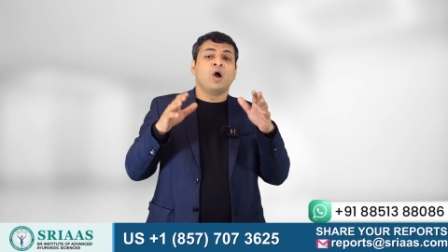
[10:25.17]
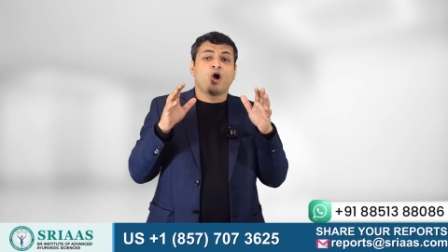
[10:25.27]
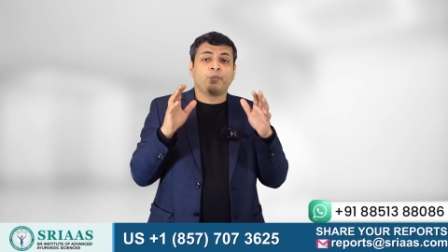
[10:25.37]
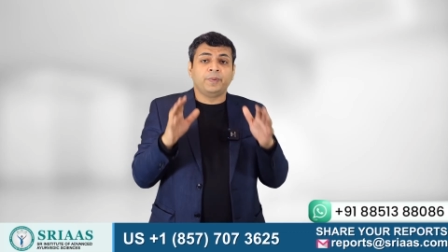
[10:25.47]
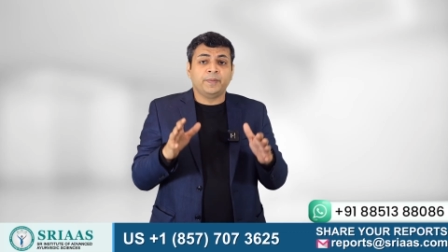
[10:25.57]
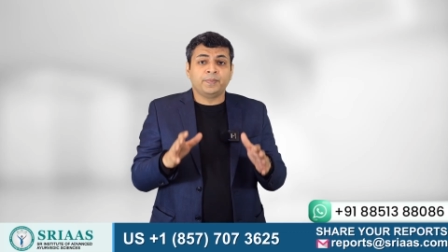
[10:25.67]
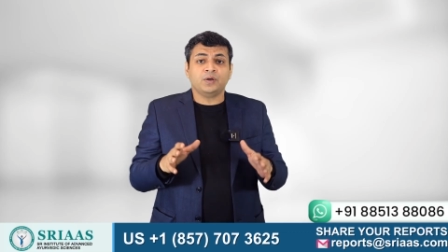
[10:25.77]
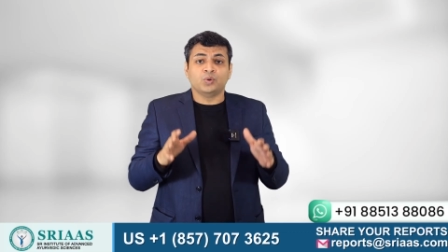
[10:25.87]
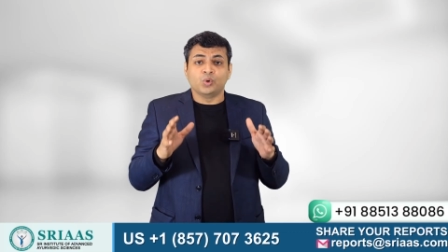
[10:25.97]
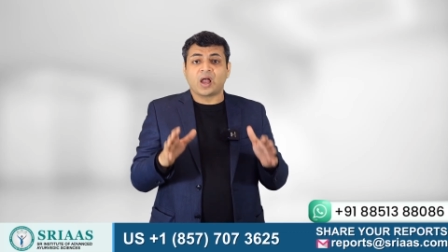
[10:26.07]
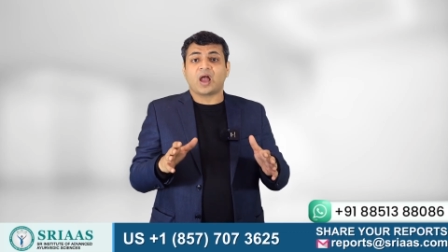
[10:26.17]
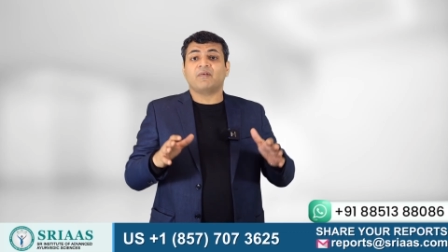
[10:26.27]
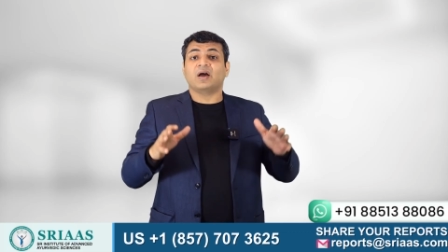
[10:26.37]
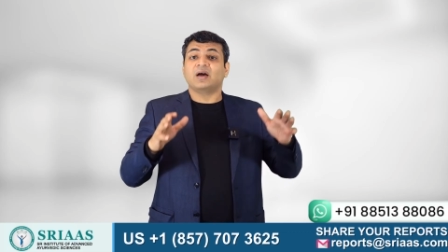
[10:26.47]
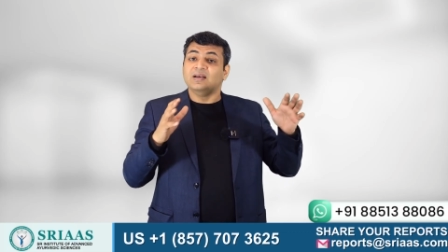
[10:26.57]
or people who
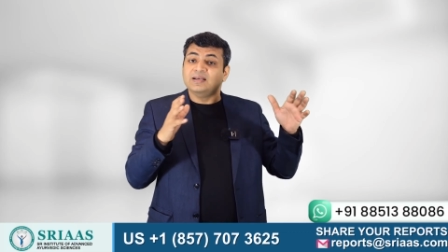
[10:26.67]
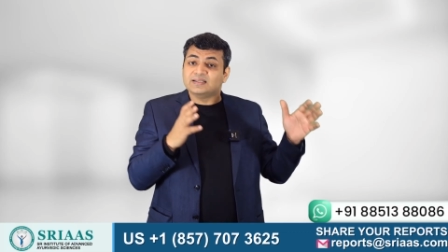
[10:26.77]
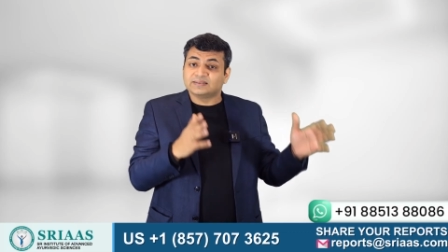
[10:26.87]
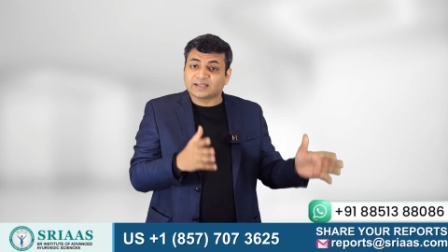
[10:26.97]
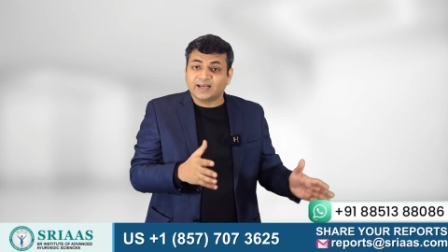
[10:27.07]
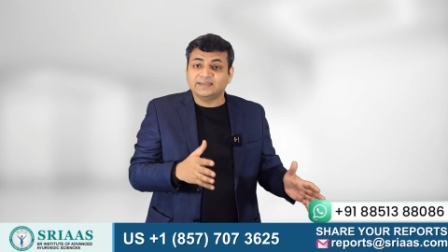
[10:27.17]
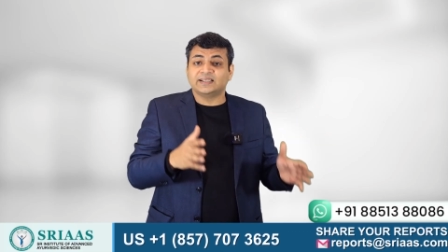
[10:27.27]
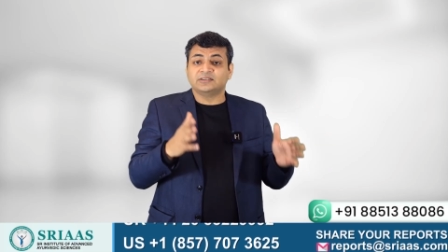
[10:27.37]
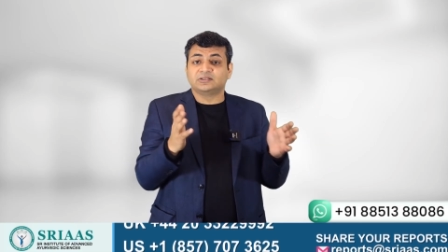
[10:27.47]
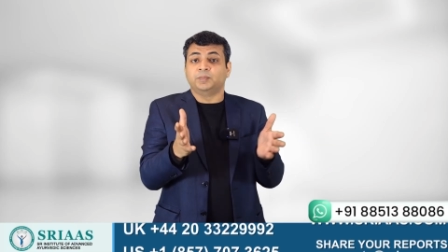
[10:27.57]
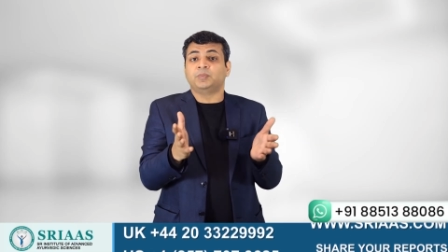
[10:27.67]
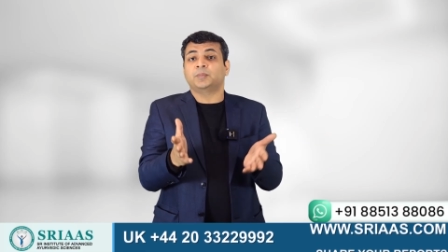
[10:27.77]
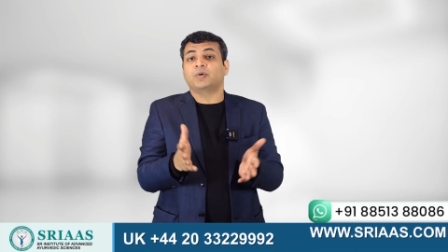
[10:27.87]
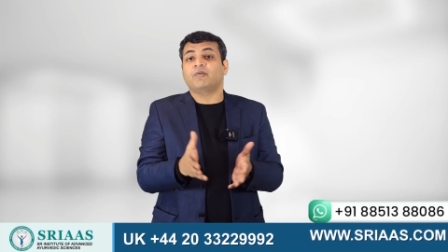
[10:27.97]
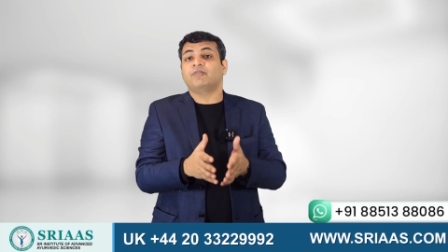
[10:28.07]
have early signs and
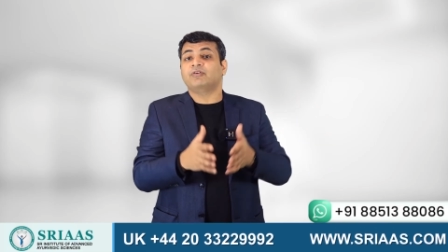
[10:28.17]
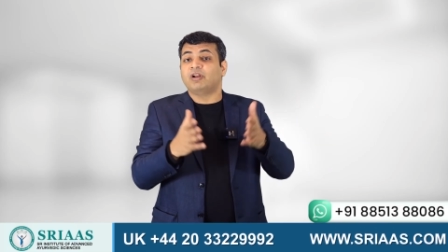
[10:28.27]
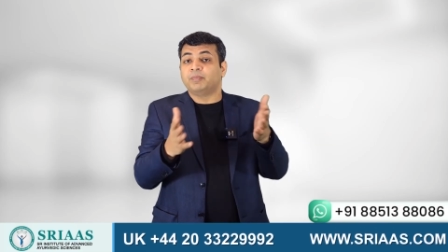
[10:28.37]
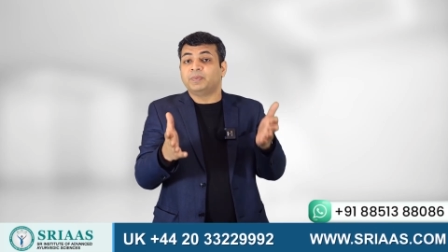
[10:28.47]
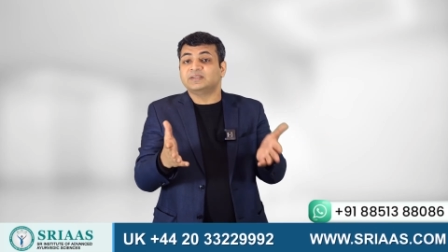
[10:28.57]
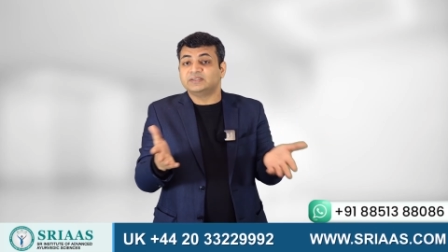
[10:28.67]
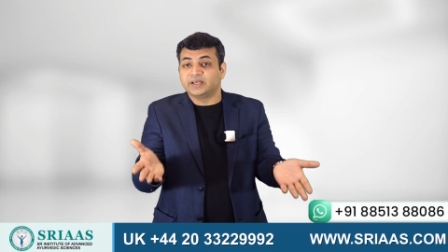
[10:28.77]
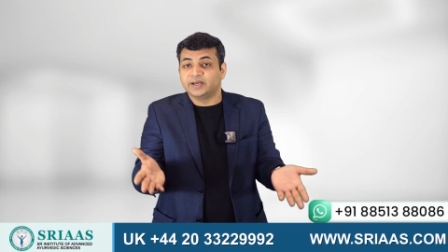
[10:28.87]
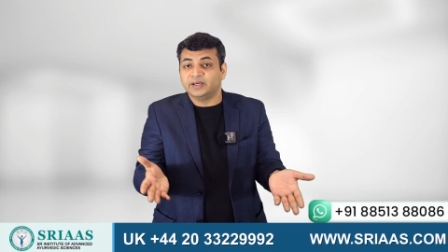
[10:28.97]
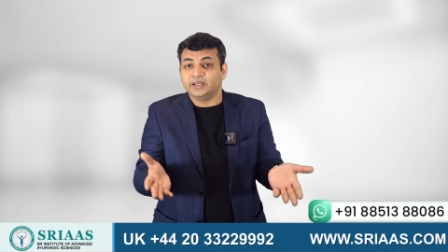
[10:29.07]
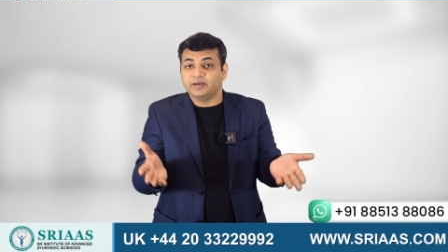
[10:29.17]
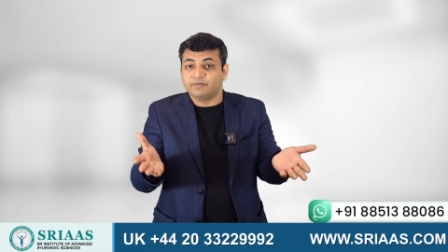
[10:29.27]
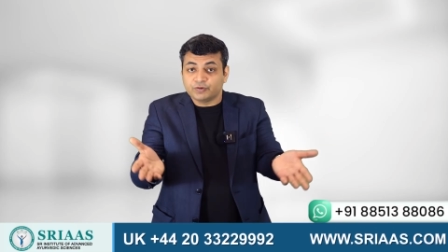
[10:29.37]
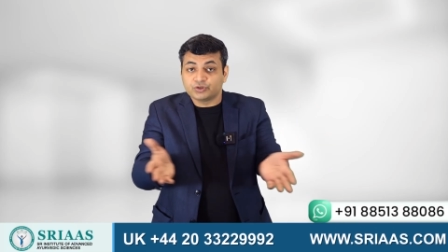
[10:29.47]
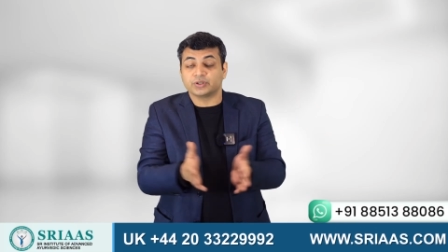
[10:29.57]
symptoms of developing CKD in
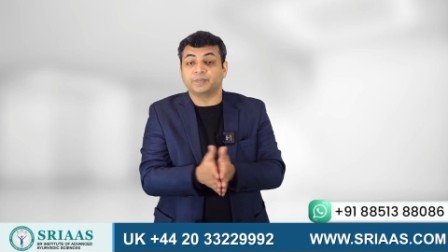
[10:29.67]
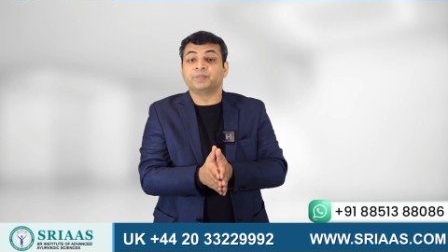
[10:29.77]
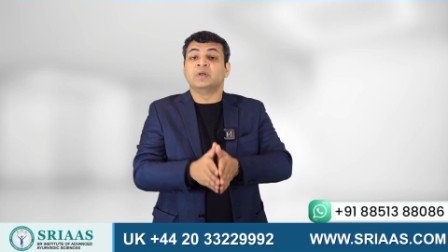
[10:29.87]
future.